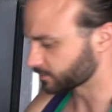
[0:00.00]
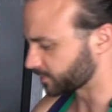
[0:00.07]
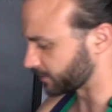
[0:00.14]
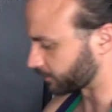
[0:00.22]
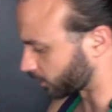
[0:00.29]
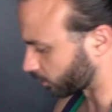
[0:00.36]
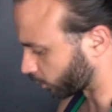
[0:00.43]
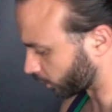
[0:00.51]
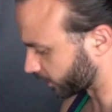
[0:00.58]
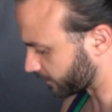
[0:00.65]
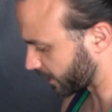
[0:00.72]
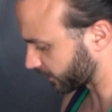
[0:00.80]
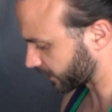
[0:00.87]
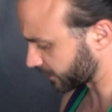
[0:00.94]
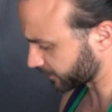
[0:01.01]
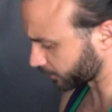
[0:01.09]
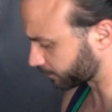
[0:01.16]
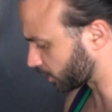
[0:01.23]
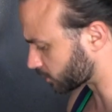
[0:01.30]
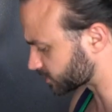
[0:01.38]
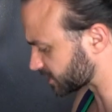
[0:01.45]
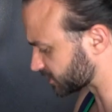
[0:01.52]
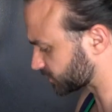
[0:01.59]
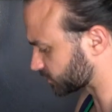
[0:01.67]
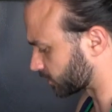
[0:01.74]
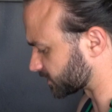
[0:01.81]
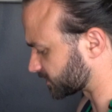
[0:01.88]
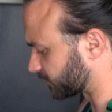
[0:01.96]
people are worried about getting their protein
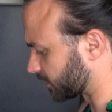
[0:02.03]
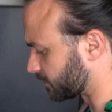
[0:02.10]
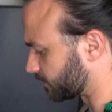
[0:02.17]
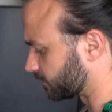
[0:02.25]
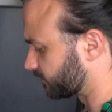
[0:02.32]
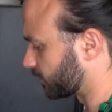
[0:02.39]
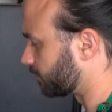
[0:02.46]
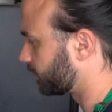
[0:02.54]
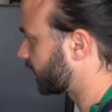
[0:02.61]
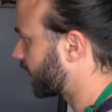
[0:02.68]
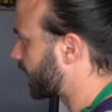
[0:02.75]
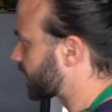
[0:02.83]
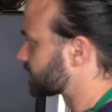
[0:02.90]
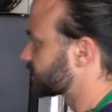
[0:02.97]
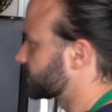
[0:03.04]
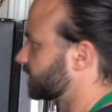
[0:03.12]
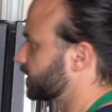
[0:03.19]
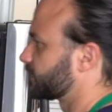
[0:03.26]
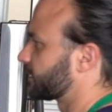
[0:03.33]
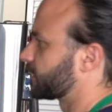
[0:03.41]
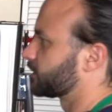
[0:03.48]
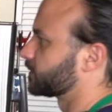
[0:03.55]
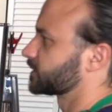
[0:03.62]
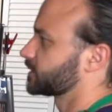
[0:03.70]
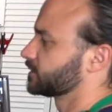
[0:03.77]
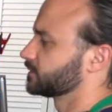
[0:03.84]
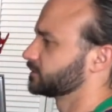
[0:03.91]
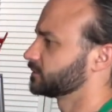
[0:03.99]
source from plants, and they don't
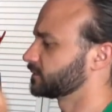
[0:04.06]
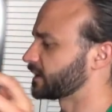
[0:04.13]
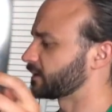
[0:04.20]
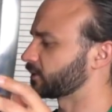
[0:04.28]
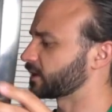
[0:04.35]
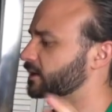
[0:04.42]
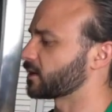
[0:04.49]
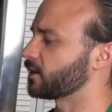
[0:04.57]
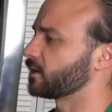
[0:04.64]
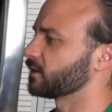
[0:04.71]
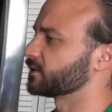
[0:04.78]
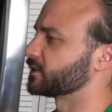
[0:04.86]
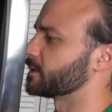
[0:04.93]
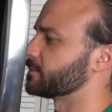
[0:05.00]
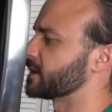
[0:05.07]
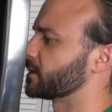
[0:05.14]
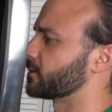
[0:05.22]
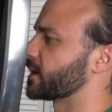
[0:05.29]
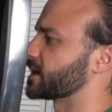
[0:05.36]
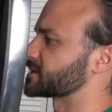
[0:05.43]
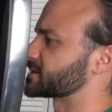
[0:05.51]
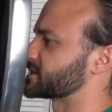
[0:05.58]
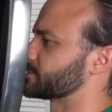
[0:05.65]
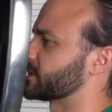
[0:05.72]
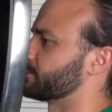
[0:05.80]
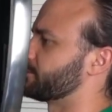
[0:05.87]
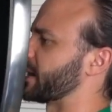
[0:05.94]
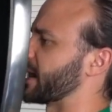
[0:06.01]
get all the amino acids,
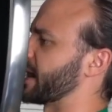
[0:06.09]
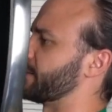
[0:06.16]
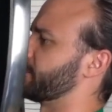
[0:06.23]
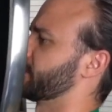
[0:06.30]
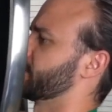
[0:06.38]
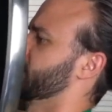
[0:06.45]
but bam,